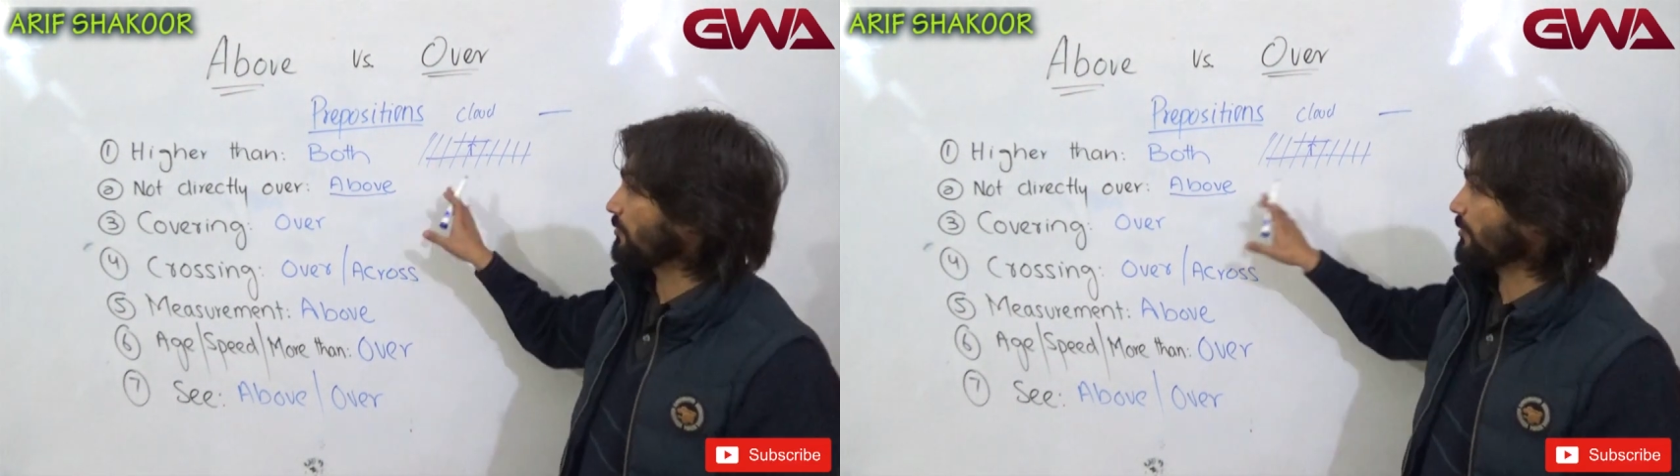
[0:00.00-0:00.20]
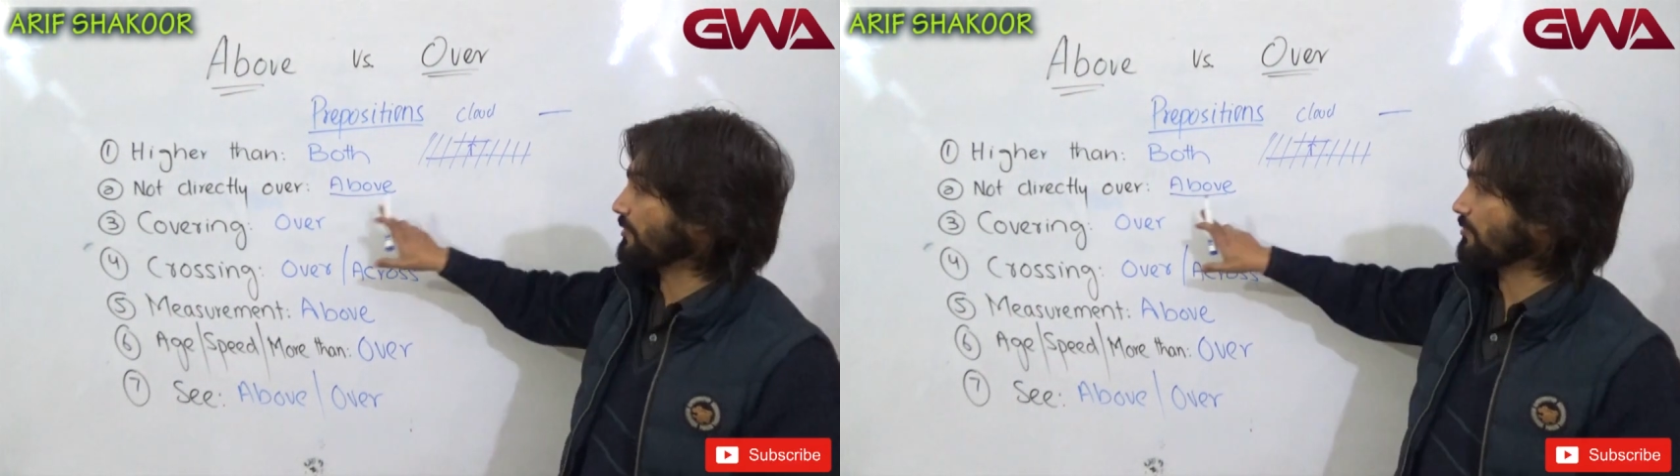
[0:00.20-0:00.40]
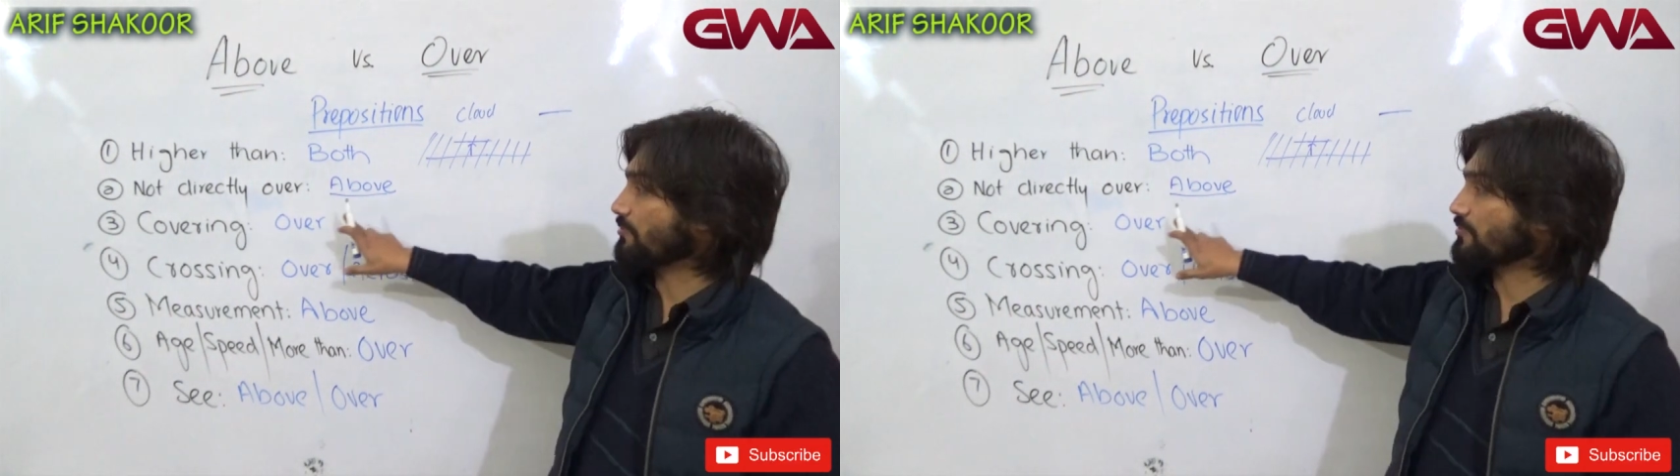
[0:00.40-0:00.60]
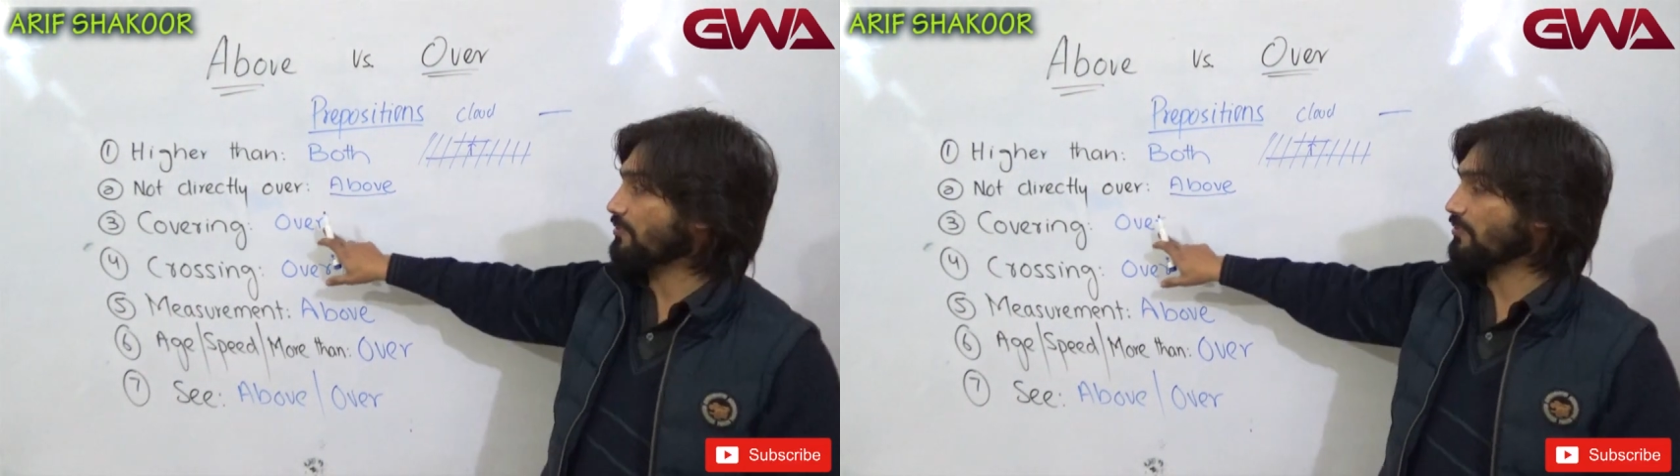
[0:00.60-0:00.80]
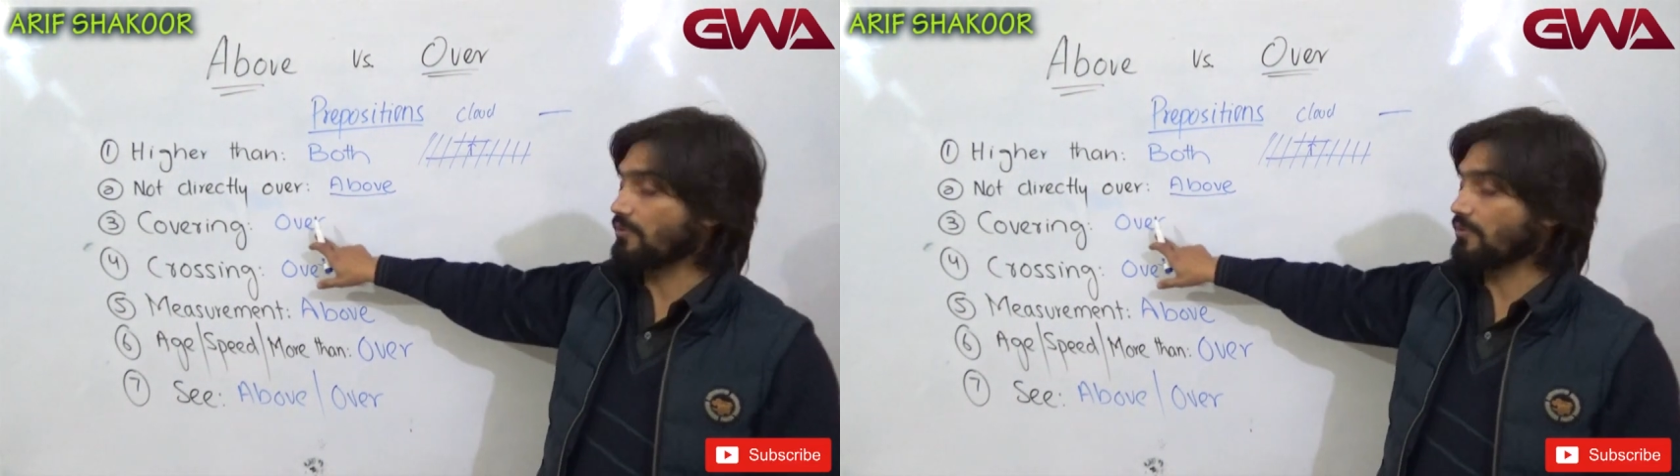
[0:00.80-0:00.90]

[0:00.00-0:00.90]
we use